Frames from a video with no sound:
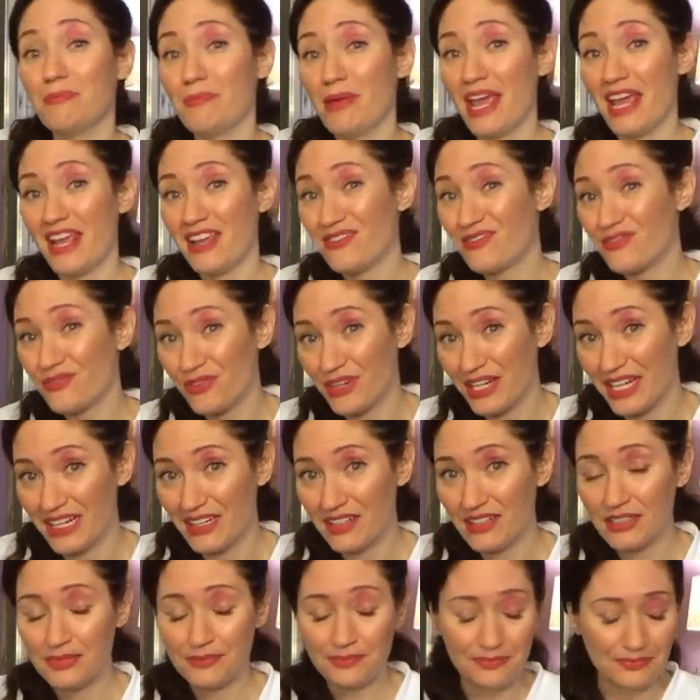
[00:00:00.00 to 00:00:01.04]
pain-free,
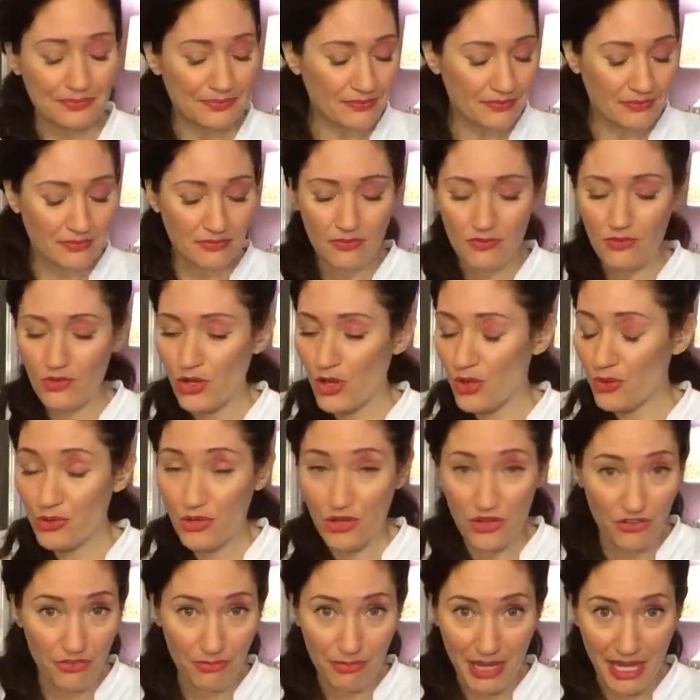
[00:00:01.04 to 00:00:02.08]
no
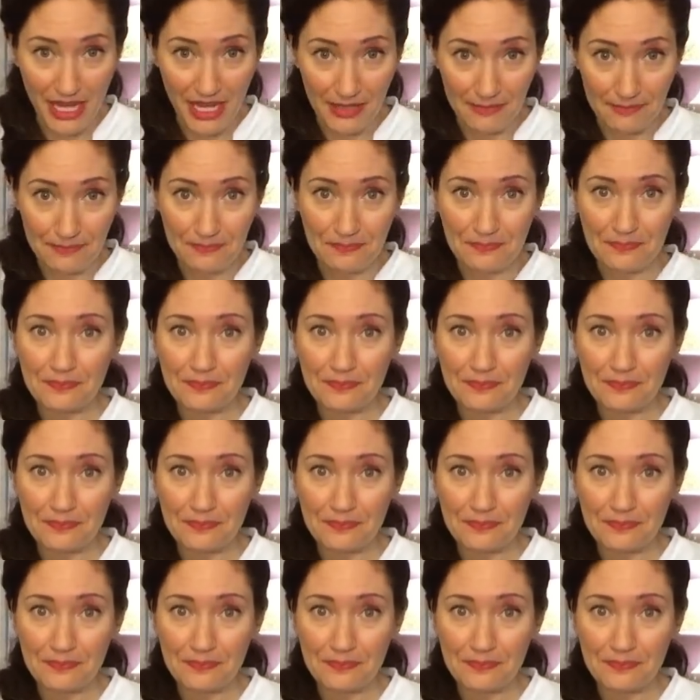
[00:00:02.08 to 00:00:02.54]
nerve pain,